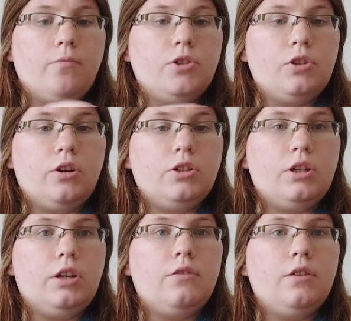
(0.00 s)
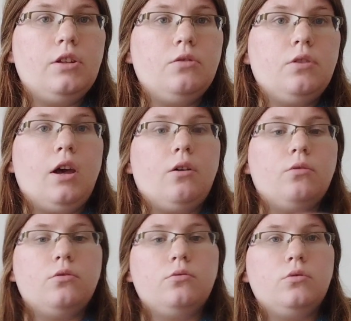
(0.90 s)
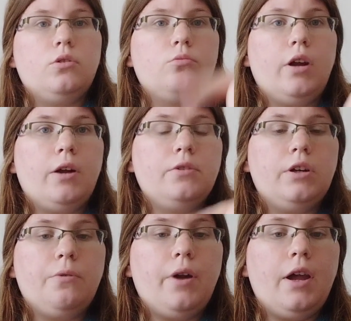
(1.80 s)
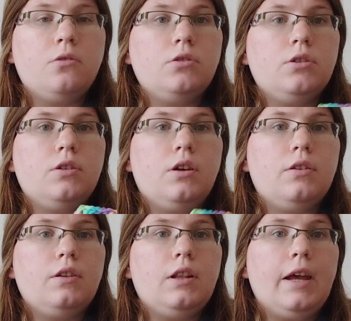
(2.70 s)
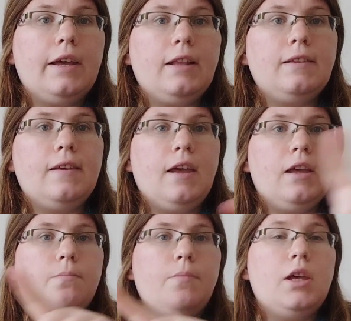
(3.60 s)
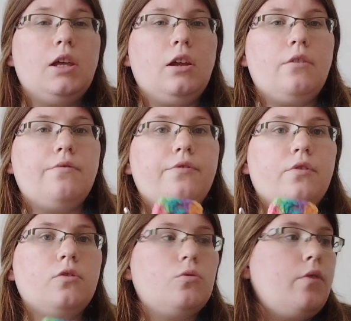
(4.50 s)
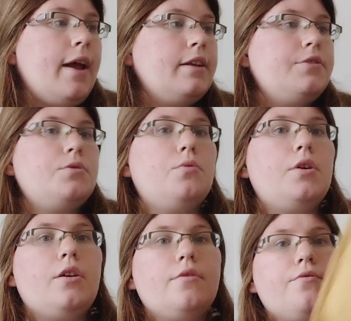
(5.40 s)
I'm just going to continue now round and around until I get a big enough granny square